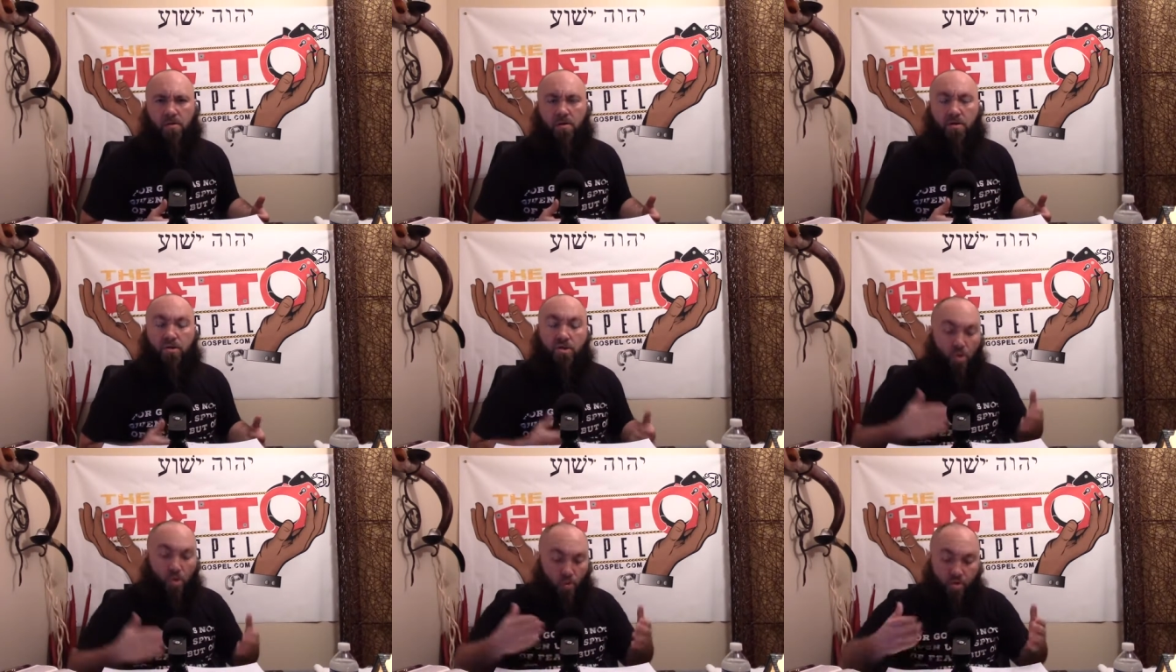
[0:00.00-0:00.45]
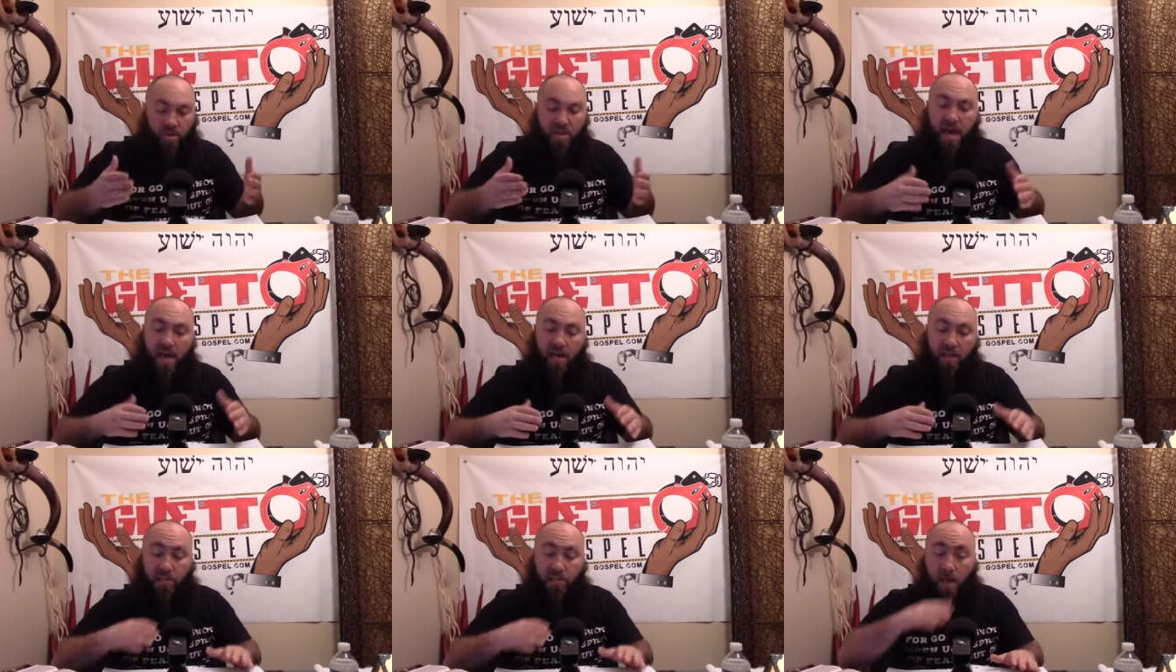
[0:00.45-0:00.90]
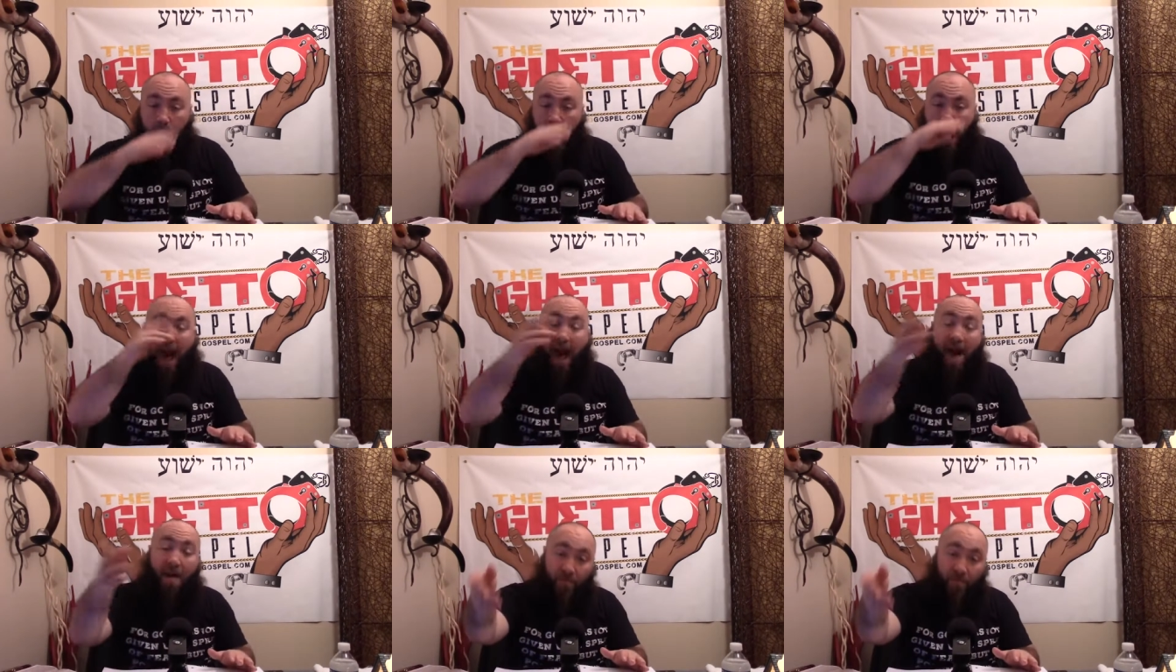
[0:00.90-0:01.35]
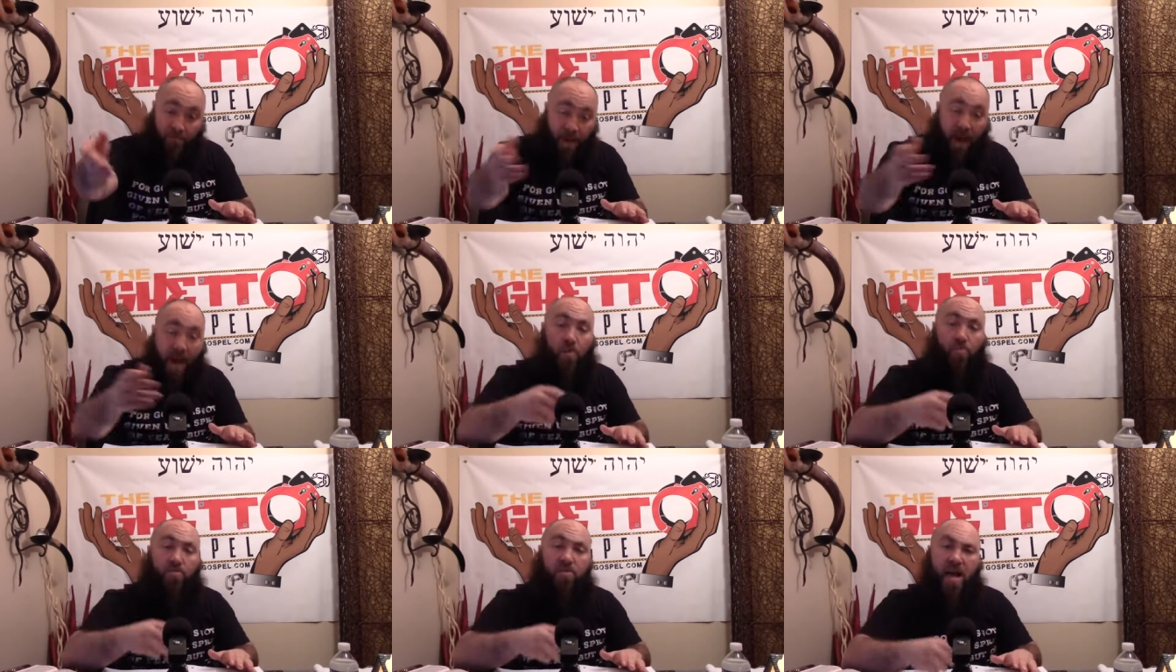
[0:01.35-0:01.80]
So yes, I
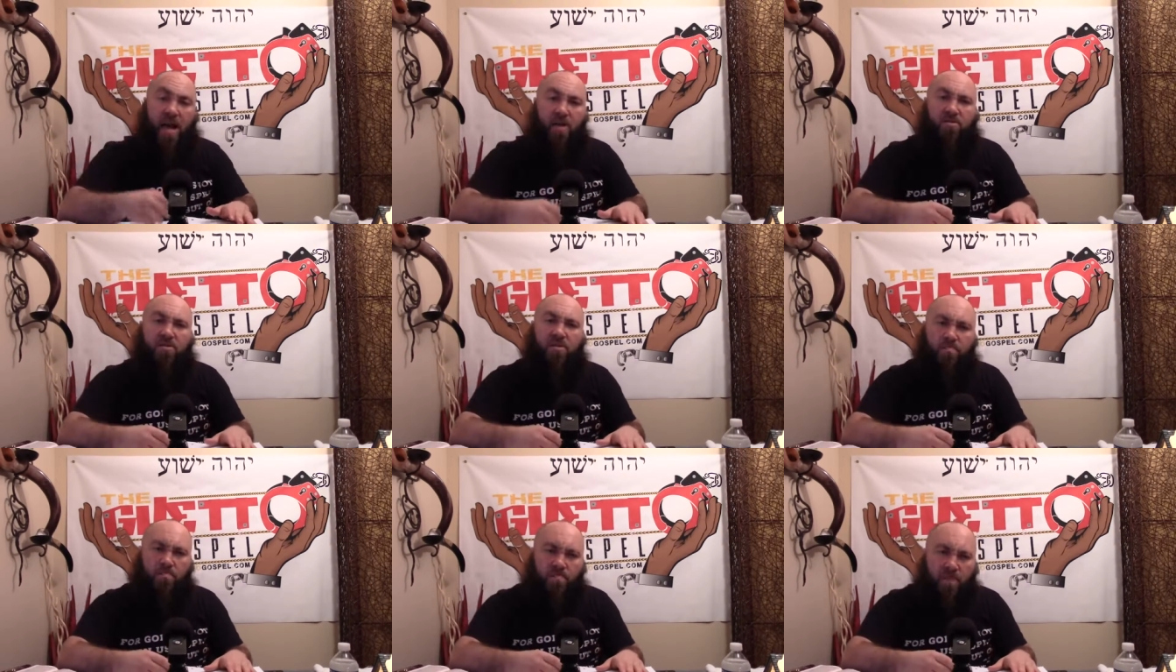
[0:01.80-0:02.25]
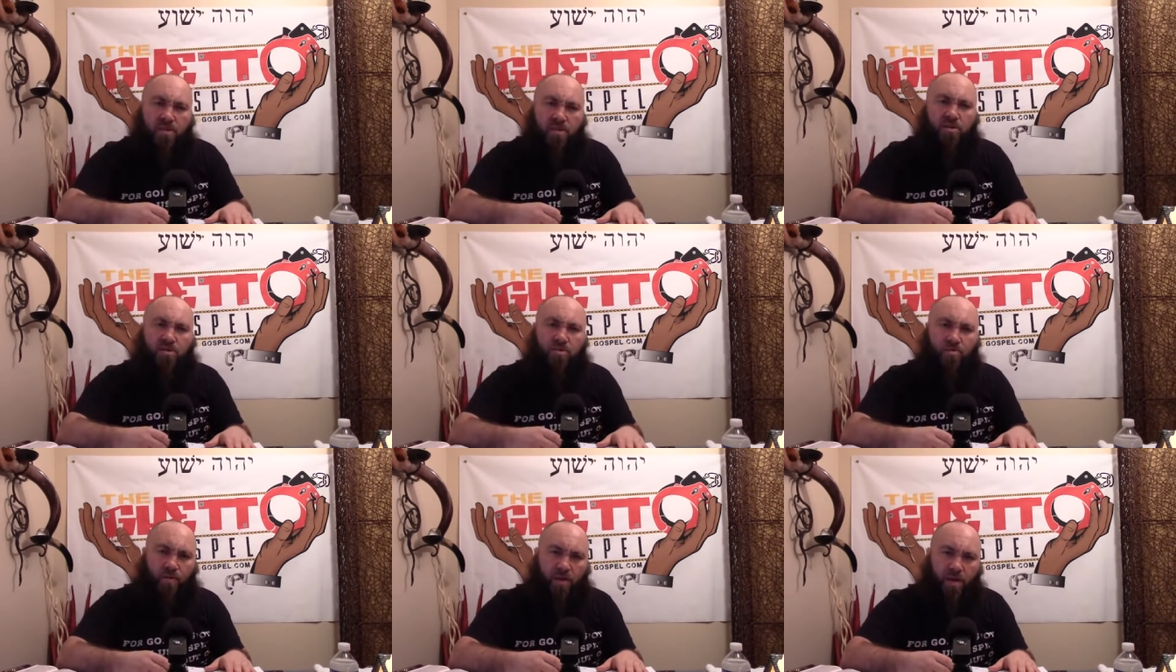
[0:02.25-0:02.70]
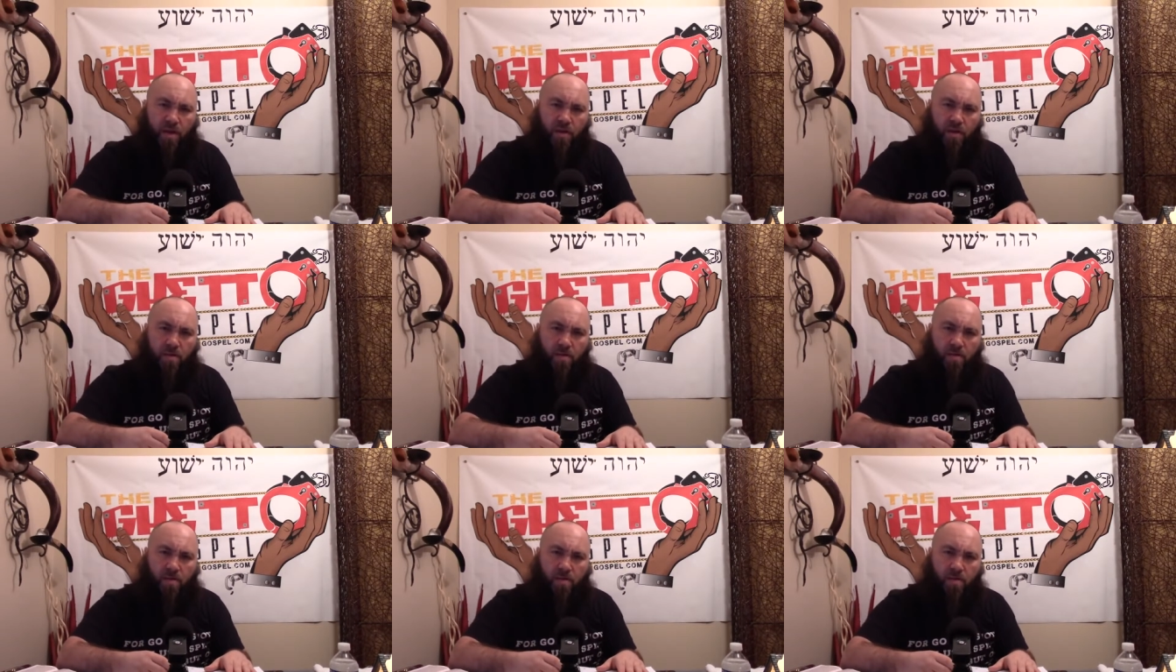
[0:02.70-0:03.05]
found out the mystery.